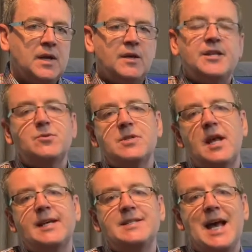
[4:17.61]
This was
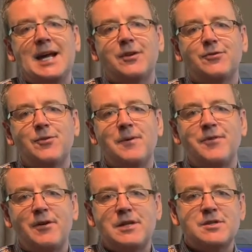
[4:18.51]
like a dagger through my
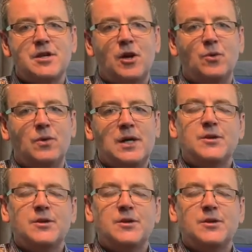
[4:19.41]
very soul.